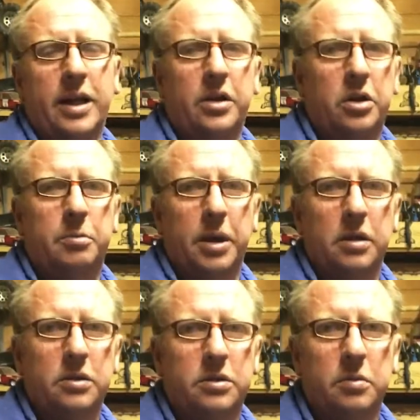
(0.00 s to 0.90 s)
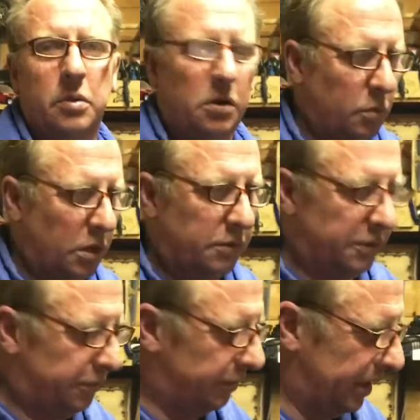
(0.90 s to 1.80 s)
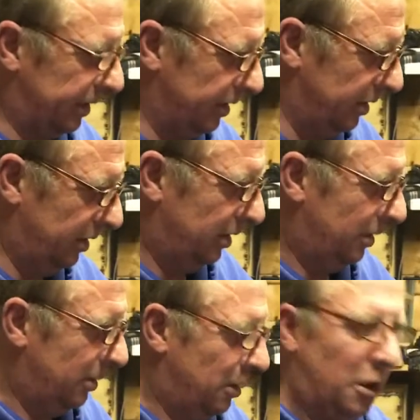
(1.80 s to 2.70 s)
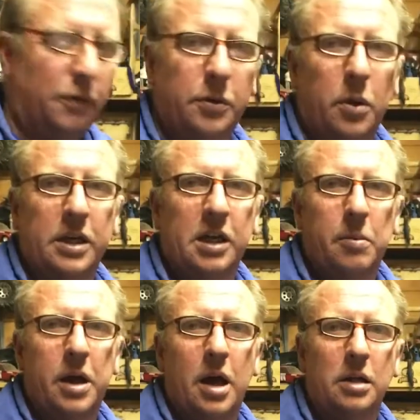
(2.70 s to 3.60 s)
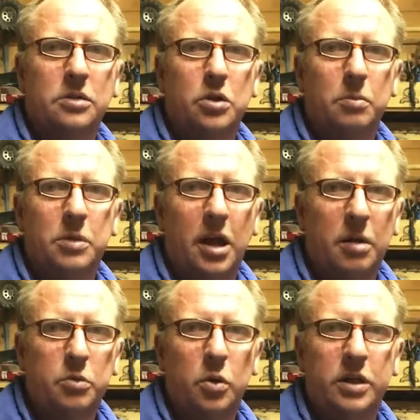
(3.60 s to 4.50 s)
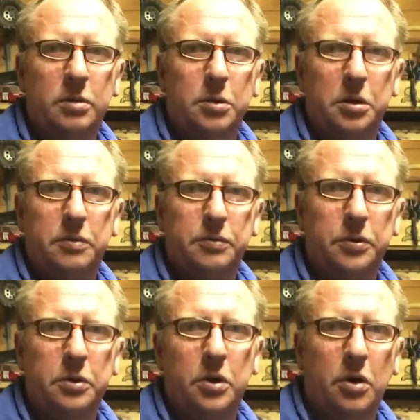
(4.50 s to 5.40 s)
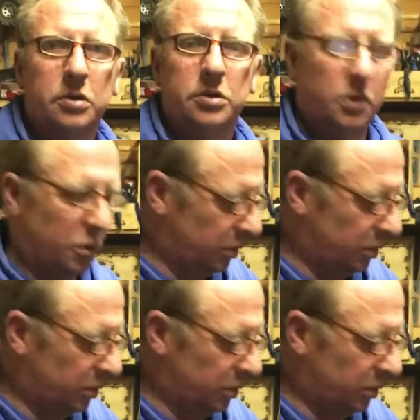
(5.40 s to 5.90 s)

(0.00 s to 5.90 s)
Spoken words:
any good builders that want to work for free, or if you want to give me a hand sometime, Rory, to move a few ton of stone